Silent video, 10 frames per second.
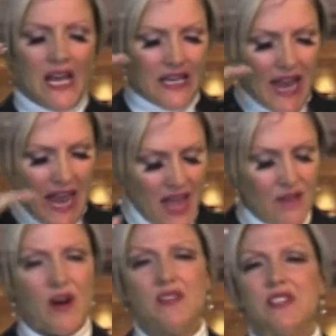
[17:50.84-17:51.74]
have
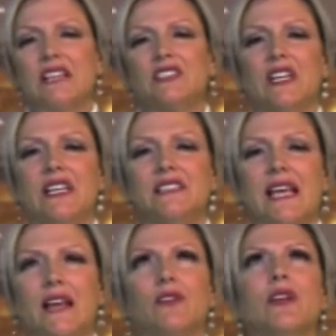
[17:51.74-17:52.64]
our destiny
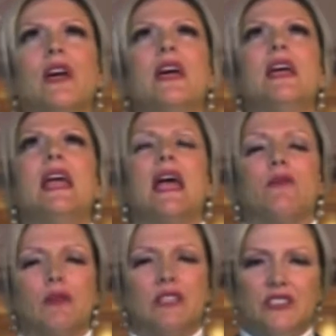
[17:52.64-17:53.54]
settled, and
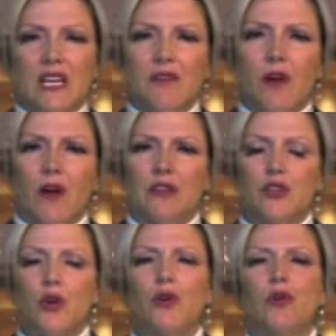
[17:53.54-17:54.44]
receive our
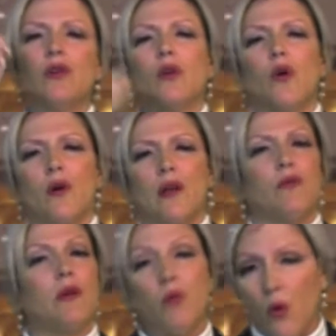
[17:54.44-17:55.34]
eternal glory
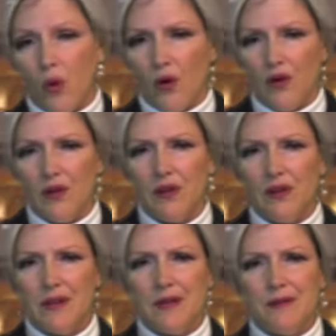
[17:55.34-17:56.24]
reward.
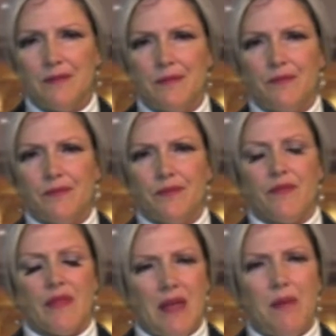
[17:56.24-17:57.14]

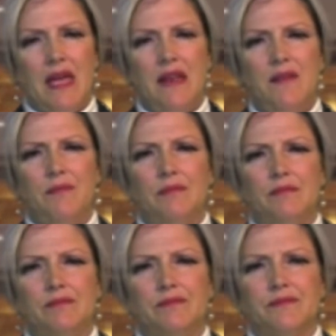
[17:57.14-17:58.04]
Amen.
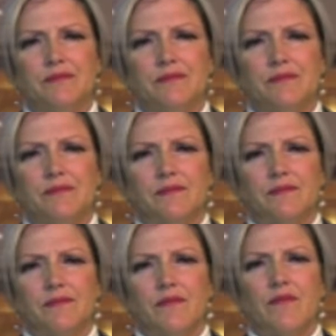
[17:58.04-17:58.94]

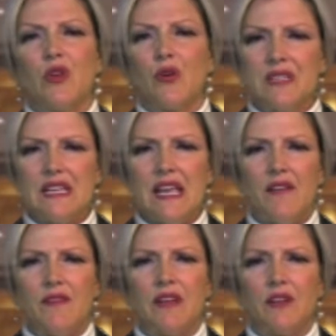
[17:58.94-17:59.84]
There is a
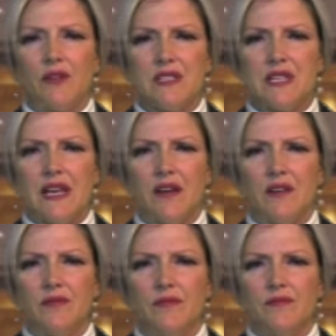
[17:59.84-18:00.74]
heaven and there is a hell.
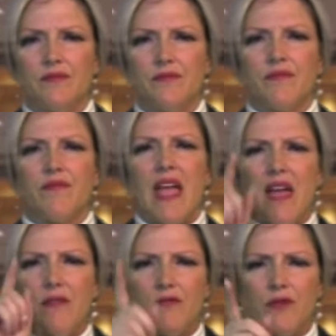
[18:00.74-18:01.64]

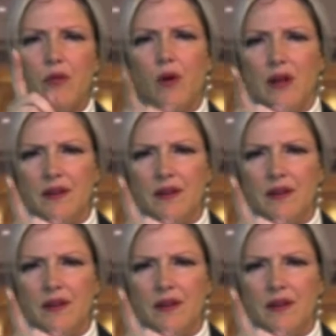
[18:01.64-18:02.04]
Everyone